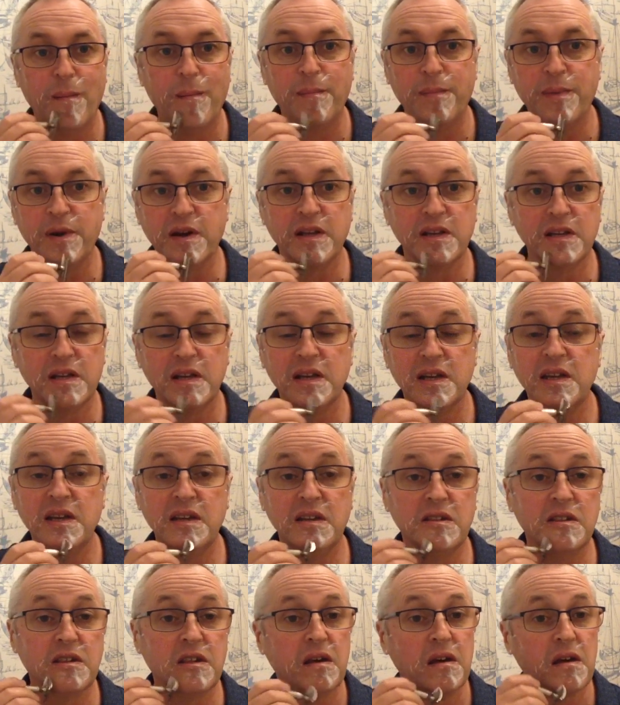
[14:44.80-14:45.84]
But it
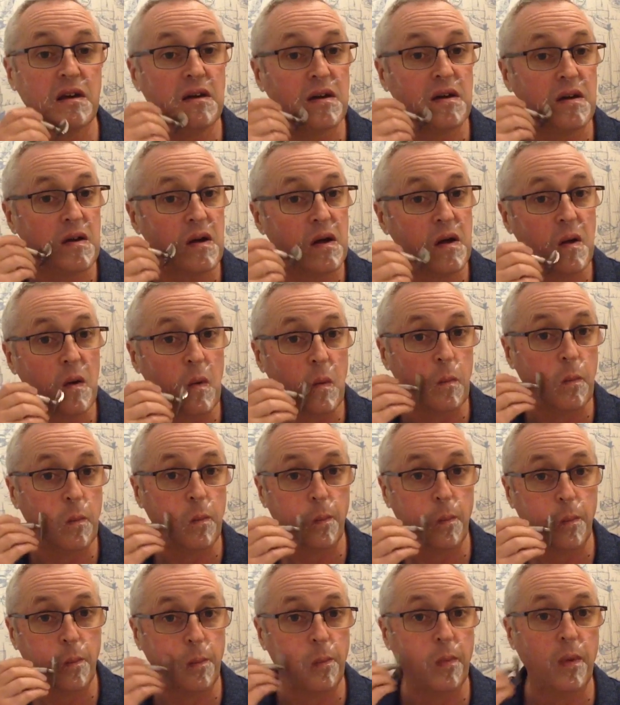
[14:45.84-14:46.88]
is
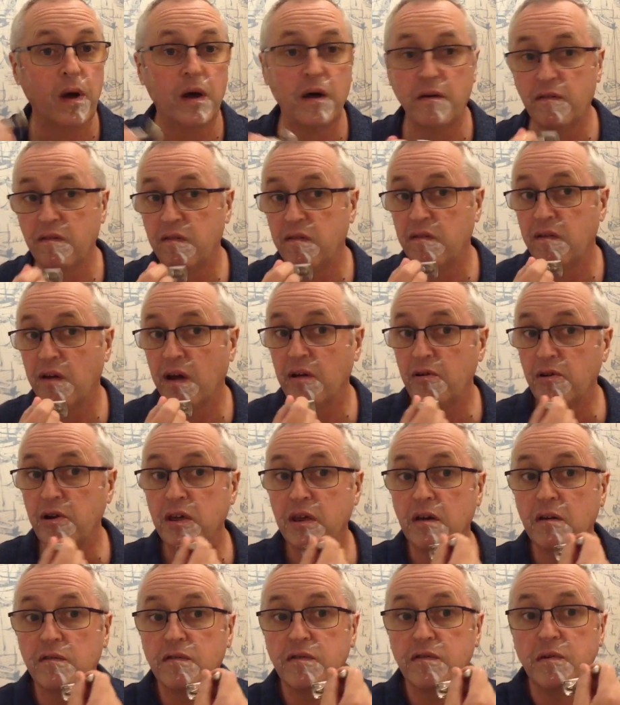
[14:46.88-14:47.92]
a very
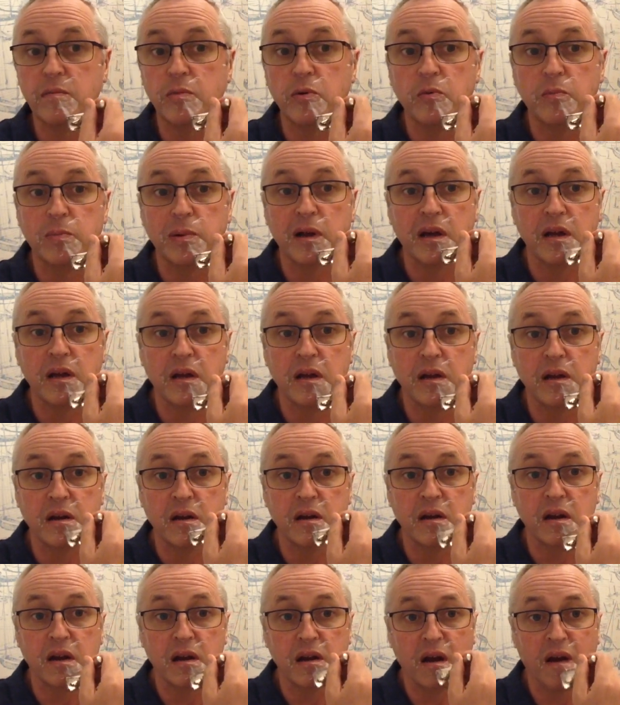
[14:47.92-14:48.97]
comfortable blade
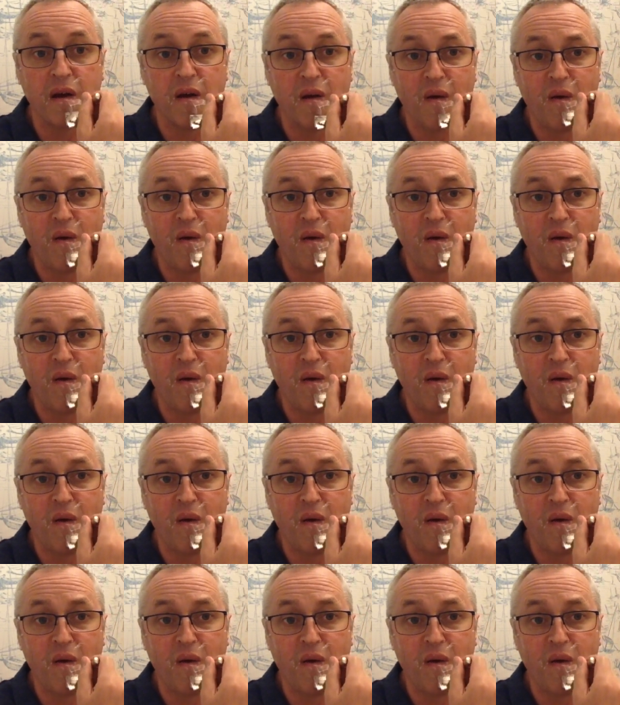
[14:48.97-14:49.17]
indeed.